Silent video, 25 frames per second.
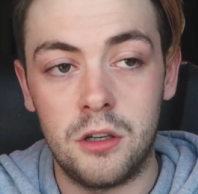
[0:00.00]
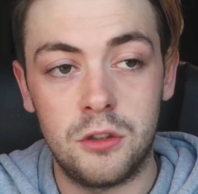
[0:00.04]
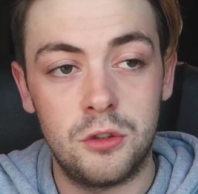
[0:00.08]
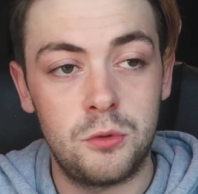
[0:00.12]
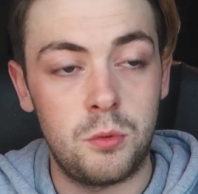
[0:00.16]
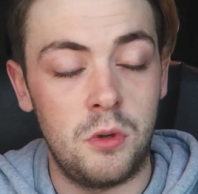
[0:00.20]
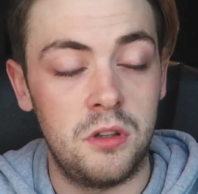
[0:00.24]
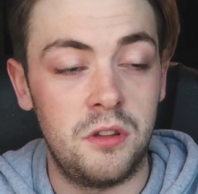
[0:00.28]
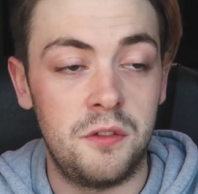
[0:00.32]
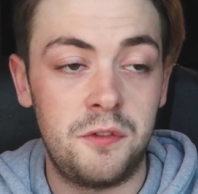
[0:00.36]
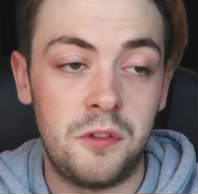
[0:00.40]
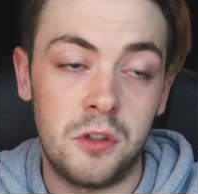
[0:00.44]
I
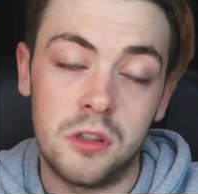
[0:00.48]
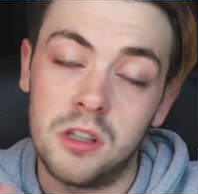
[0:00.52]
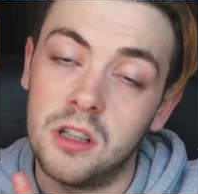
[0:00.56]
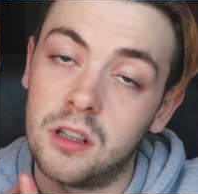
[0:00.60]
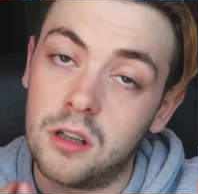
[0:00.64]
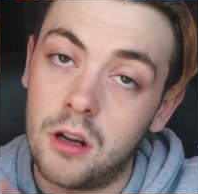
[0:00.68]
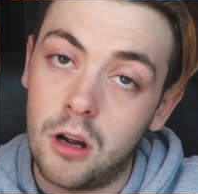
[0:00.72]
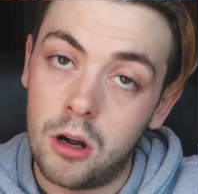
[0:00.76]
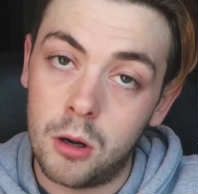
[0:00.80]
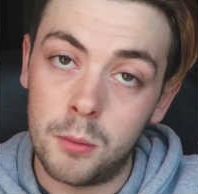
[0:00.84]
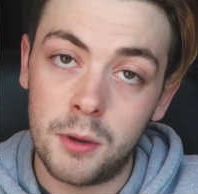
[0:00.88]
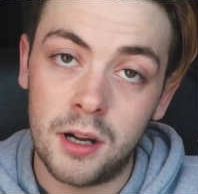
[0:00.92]
just want the
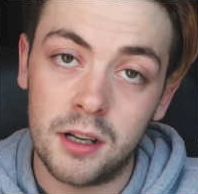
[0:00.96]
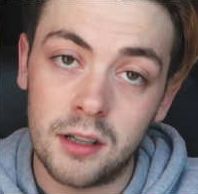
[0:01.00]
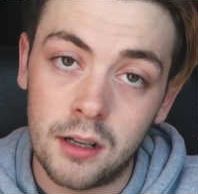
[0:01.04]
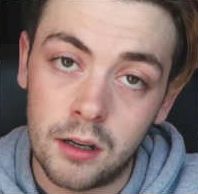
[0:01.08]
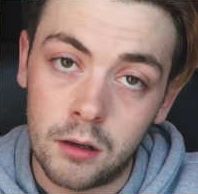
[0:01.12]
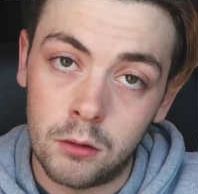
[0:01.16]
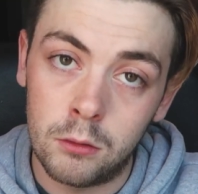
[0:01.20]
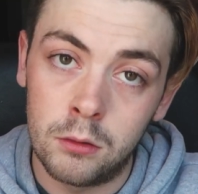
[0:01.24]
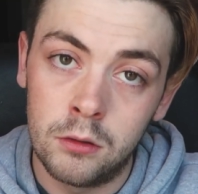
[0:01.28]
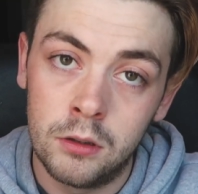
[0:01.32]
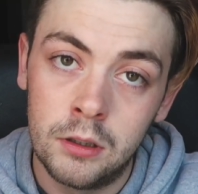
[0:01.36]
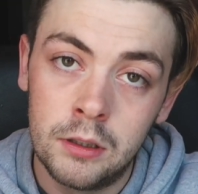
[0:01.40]
fucking car back
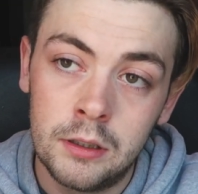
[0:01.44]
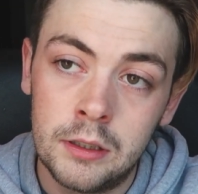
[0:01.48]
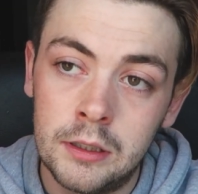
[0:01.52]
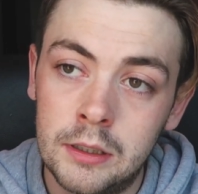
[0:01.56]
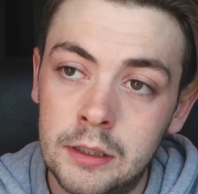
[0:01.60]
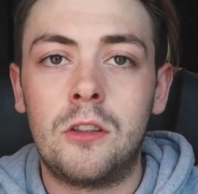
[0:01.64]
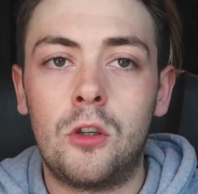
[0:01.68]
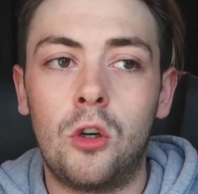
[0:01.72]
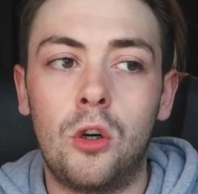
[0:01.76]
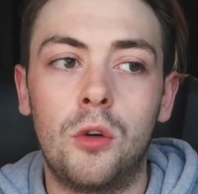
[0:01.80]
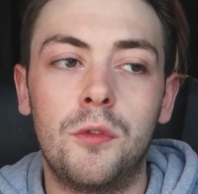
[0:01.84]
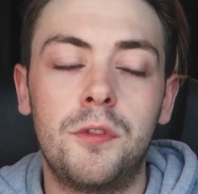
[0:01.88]
now.
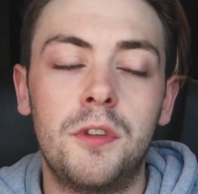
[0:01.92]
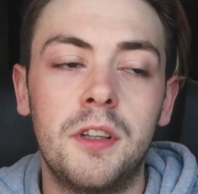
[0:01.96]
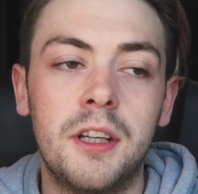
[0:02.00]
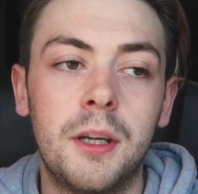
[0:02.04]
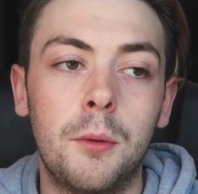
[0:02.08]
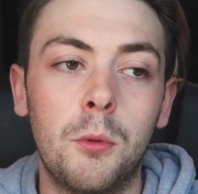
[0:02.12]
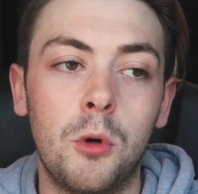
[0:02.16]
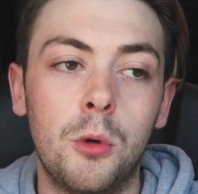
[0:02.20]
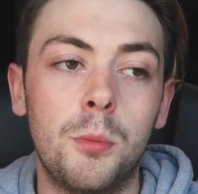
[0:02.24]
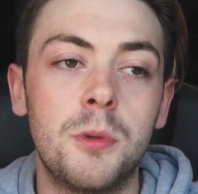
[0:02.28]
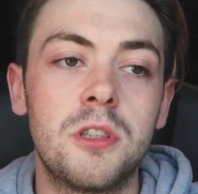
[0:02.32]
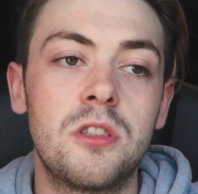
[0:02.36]
Hopefully
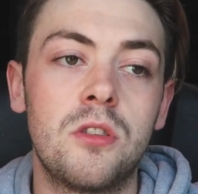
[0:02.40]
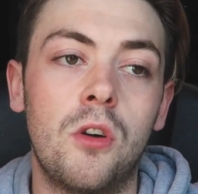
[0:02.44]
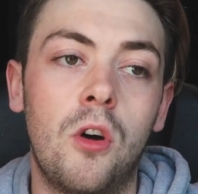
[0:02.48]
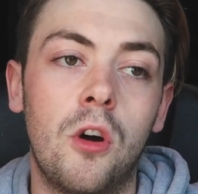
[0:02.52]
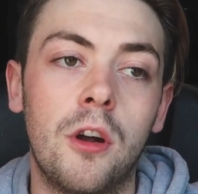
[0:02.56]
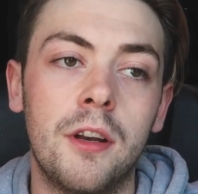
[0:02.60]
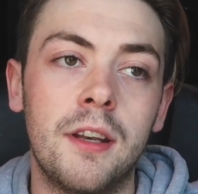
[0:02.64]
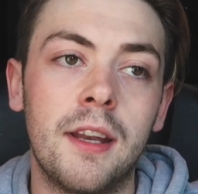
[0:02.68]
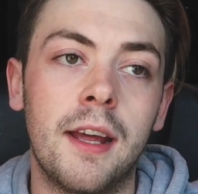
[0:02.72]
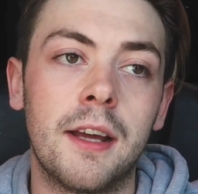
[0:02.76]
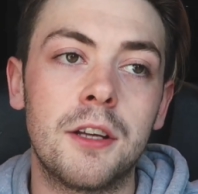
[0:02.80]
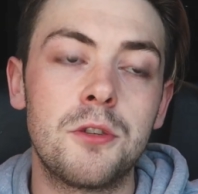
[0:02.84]
it will be
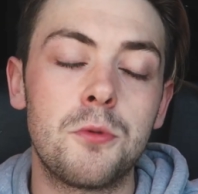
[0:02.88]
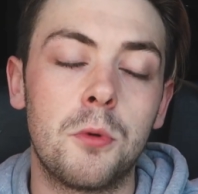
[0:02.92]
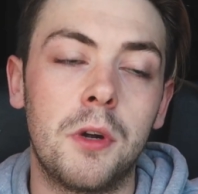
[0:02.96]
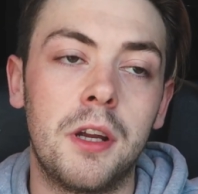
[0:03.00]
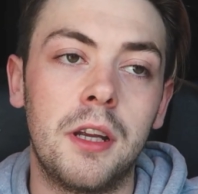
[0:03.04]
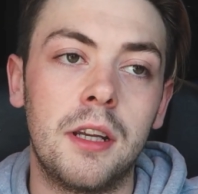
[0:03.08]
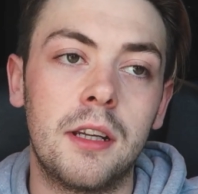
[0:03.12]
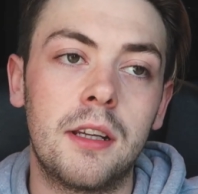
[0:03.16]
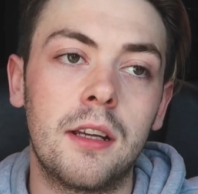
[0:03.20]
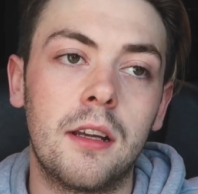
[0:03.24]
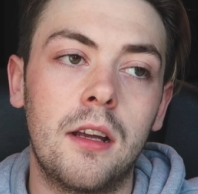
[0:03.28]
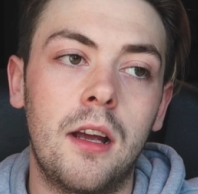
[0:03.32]
sorted next
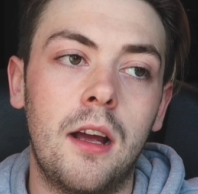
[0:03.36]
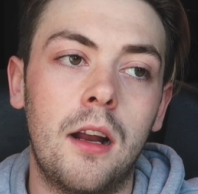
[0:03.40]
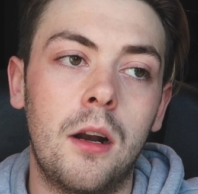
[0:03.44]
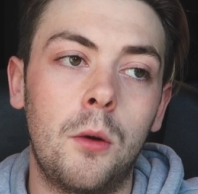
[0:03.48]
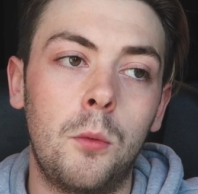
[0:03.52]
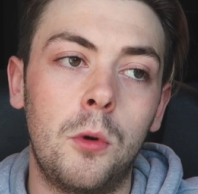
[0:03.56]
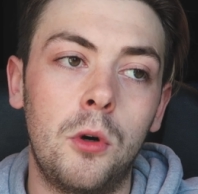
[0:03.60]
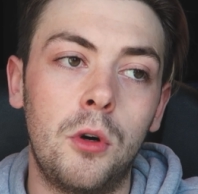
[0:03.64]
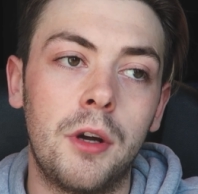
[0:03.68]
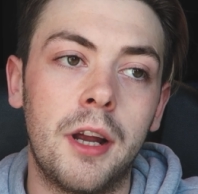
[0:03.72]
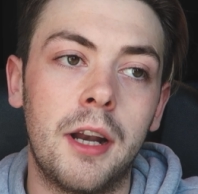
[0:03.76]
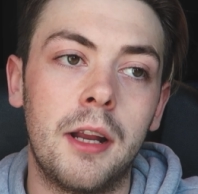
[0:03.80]
week, and I
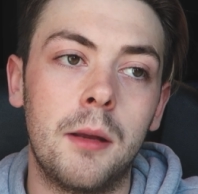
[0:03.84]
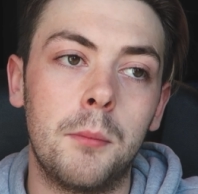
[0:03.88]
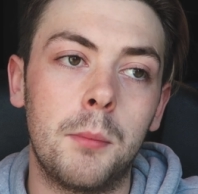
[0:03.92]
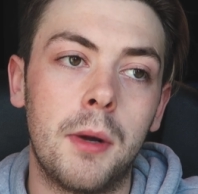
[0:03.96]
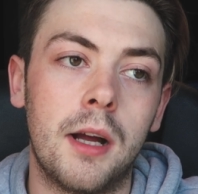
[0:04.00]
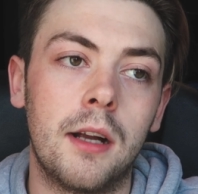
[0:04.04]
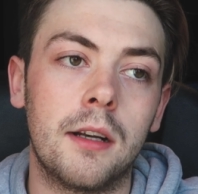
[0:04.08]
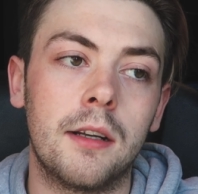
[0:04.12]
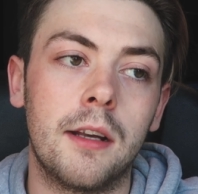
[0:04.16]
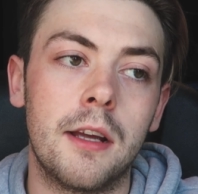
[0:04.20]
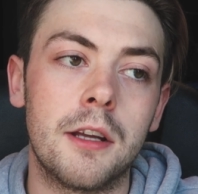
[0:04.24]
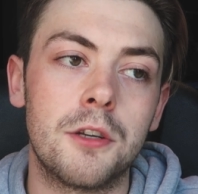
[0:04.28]
will get it
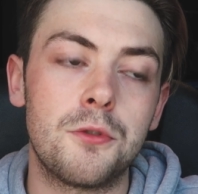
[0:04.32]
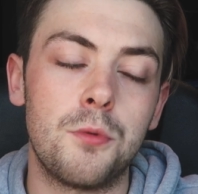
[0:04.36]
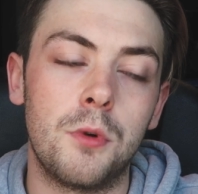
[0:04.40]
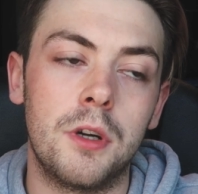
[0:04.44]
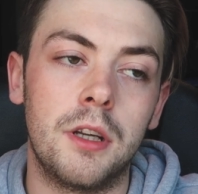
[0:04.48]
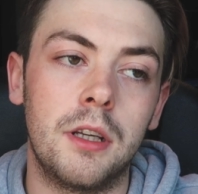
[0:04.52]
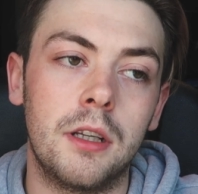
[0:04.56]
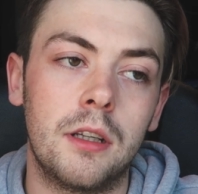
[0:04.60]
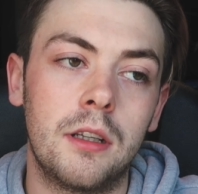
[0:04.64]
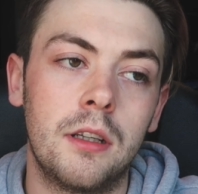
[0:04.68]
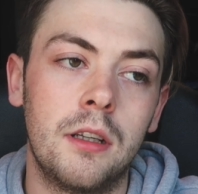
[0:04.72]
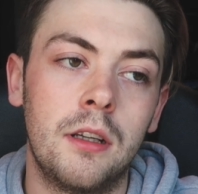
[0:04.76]
back next
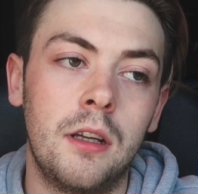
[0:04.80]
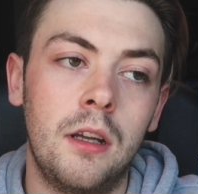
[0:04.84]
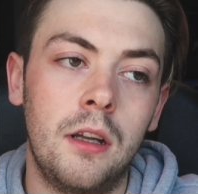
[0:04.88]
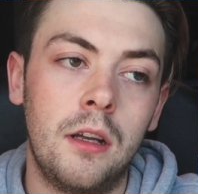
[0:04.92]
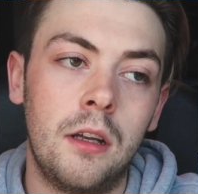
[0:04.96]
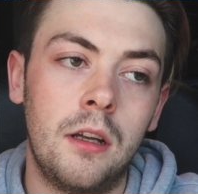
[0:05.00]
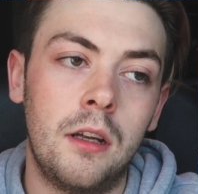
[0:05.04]
week.